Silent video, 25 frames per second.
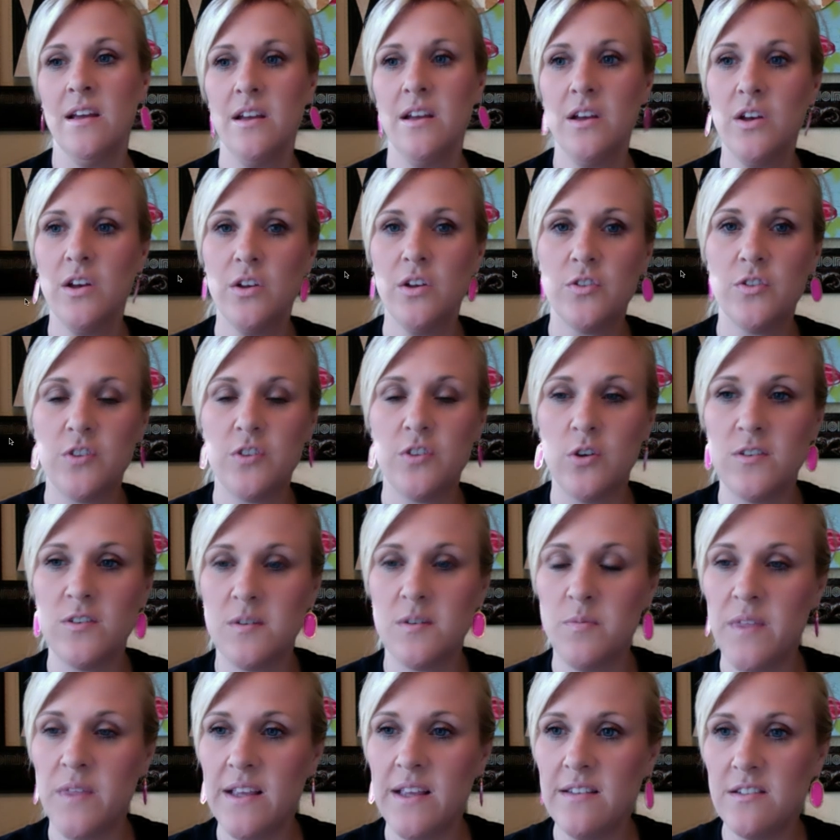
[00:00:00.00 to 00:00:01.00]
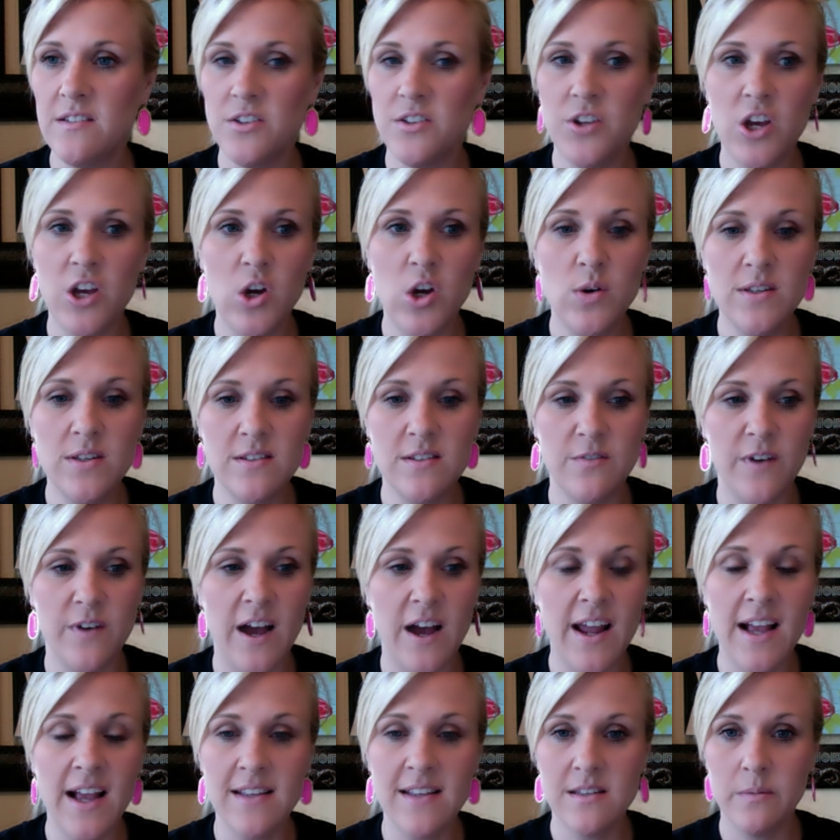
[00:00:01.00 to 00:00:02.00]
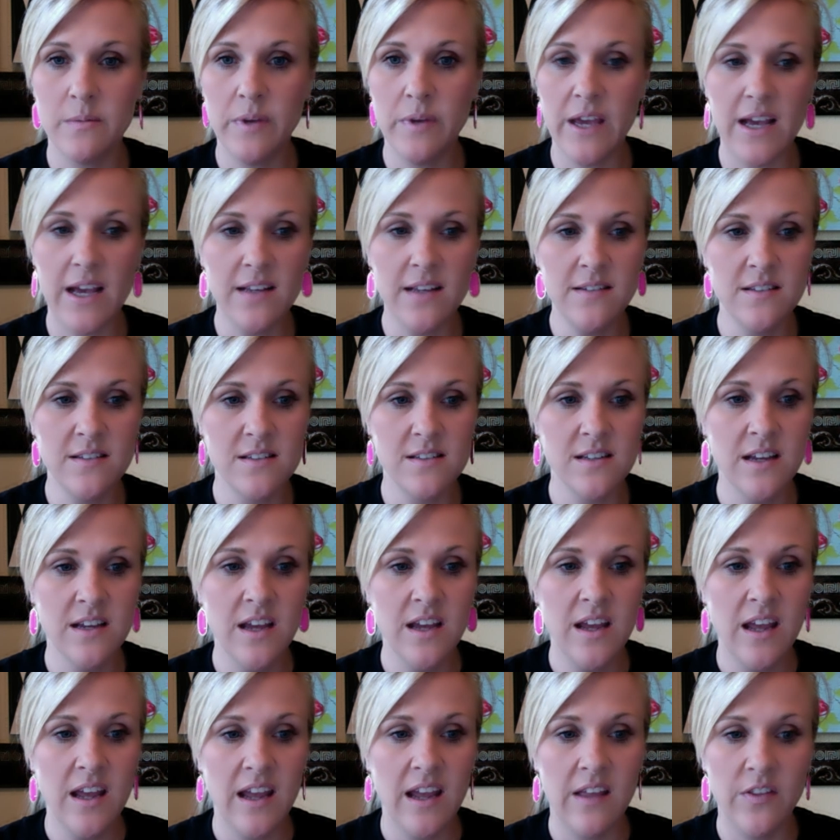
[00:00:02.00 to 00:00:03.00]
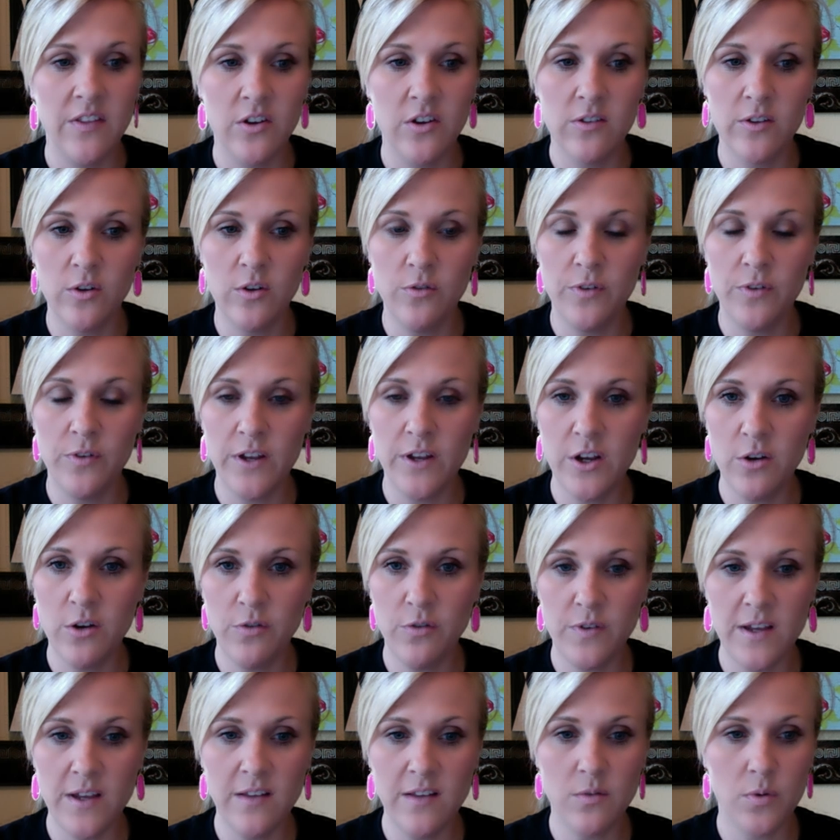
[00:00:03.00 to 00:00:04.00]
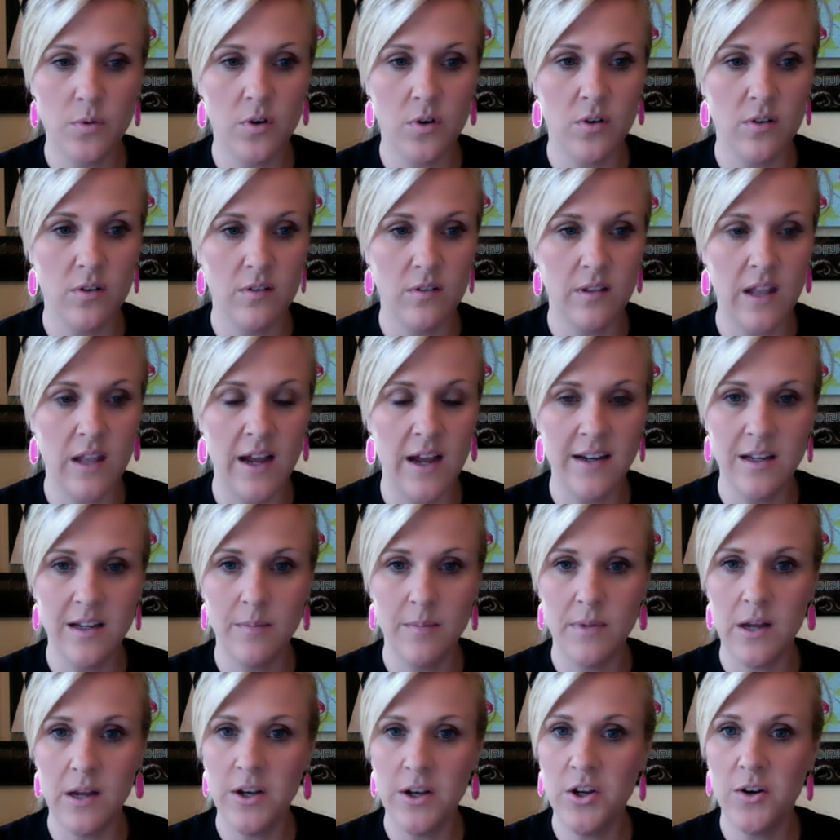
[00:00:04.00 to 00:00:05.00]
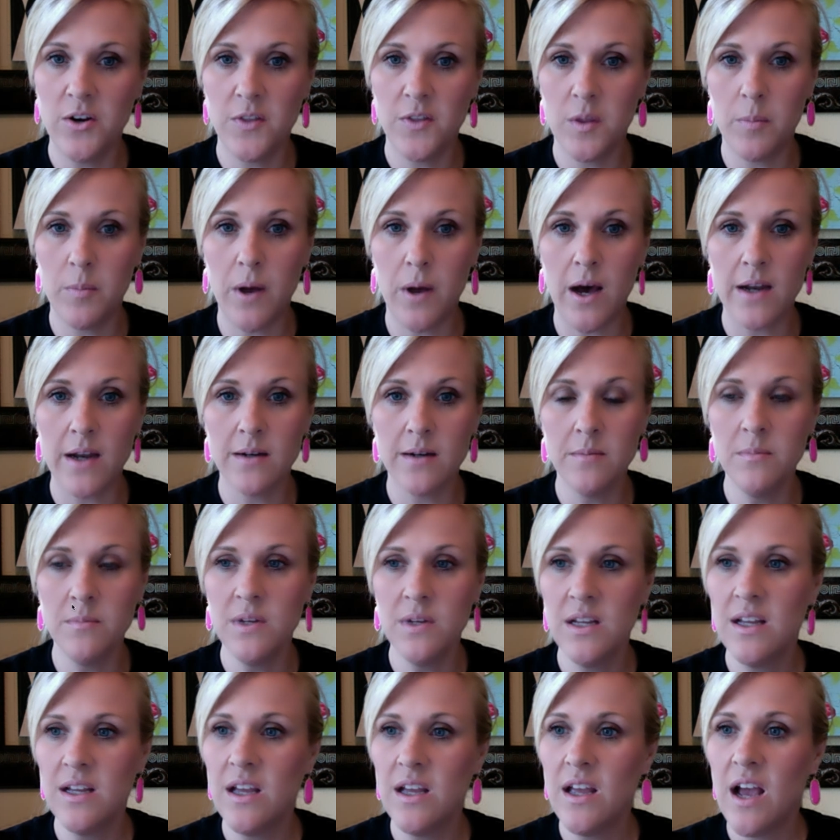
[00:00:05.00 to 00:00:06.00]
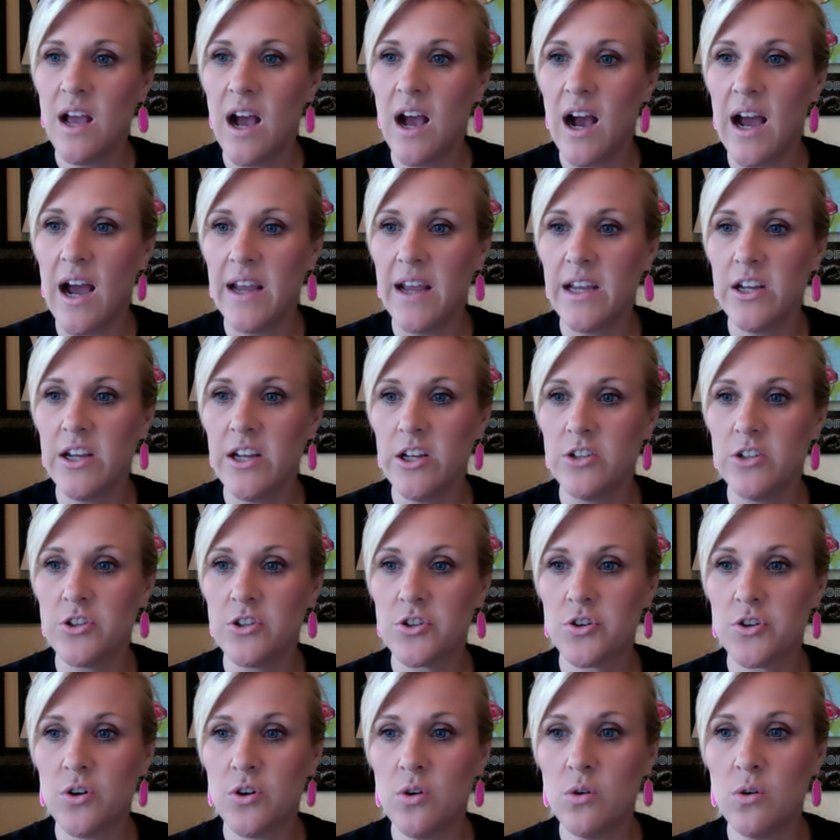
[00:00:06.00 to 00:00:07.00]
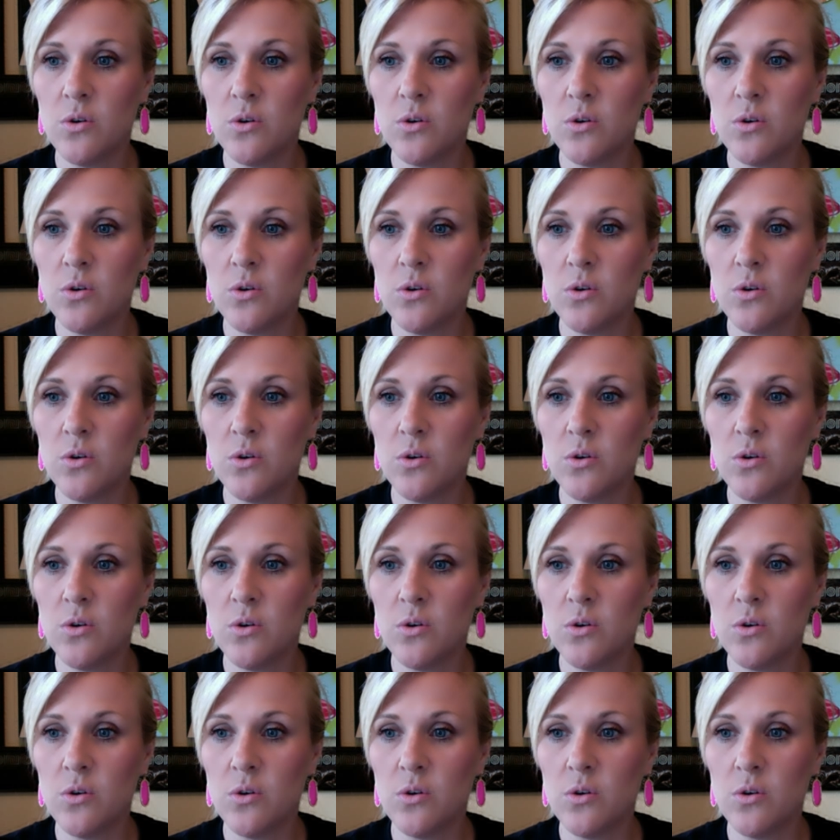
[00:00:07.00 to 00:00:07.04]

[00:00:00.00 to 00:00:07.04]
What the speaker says: So some things to know is if I had some guests and their little video feeds were lined up down here at the bottom, I can control